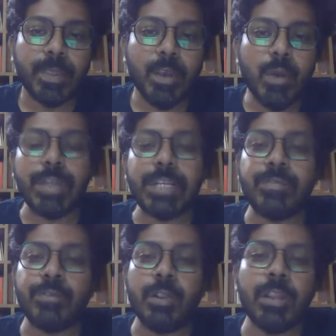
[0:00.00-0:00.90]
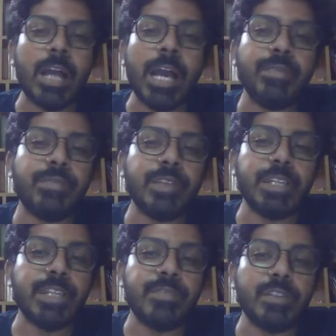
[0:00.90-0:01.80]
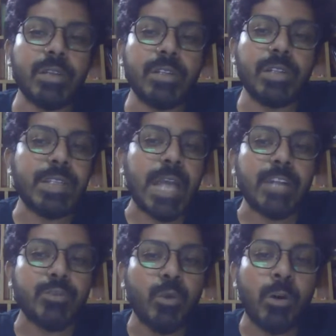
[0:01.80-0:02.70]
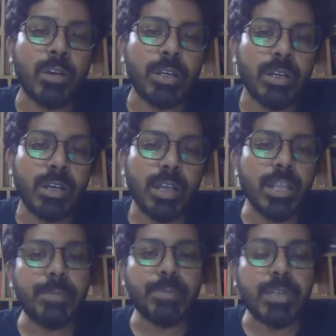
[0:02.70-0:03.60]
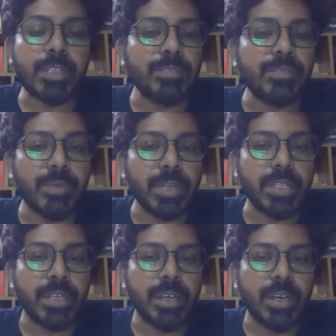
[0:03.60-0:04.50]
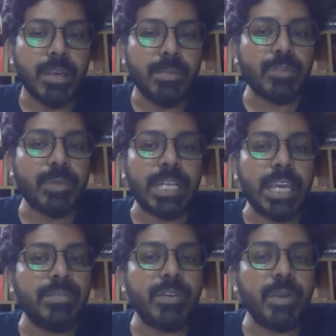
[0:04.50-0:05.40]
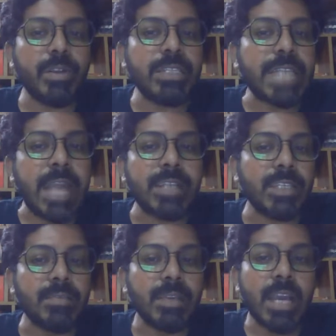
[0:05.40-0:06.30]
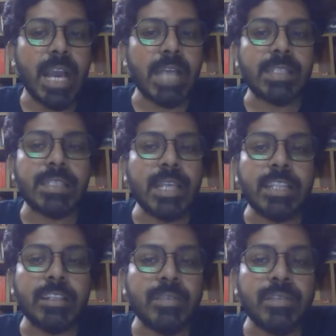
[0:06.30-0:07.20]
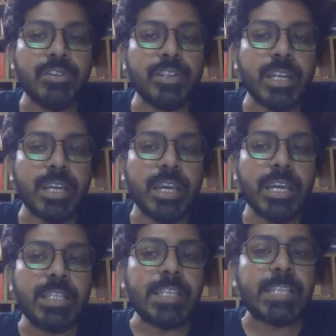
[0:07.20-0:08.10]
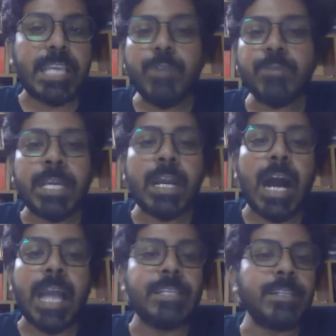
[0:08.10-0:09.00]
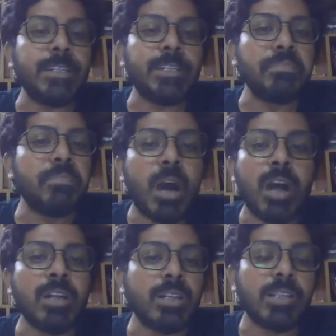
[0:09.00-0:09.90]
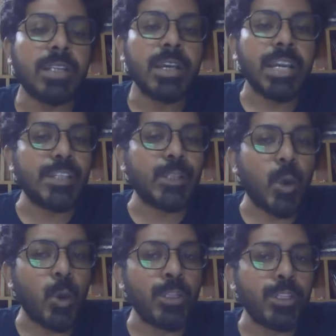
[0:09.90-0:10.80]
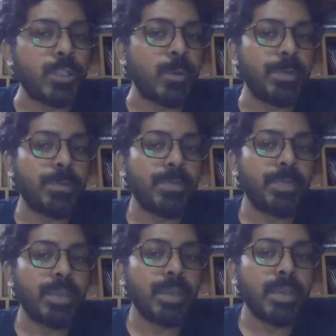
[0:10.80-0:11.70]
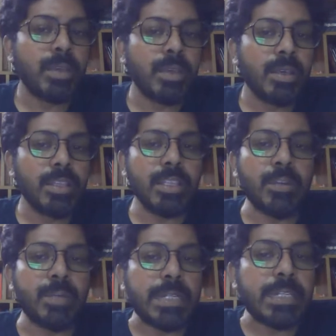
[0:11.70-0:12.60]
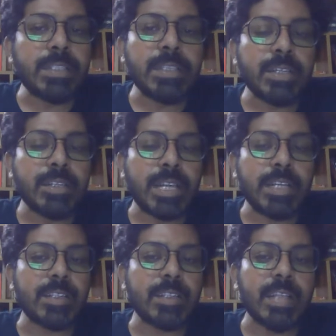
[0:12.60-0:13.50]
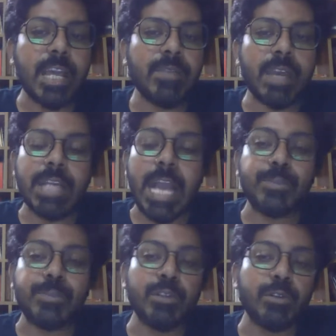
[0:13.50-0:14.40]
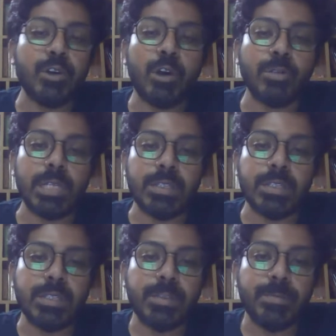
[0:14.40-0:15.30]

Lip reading: When a full life his individual desired work, loved person from it. But when everyone tags him as Dalit revolutionary, this unique identity murders his whole soul. There will descend in his life an absolute hollowness.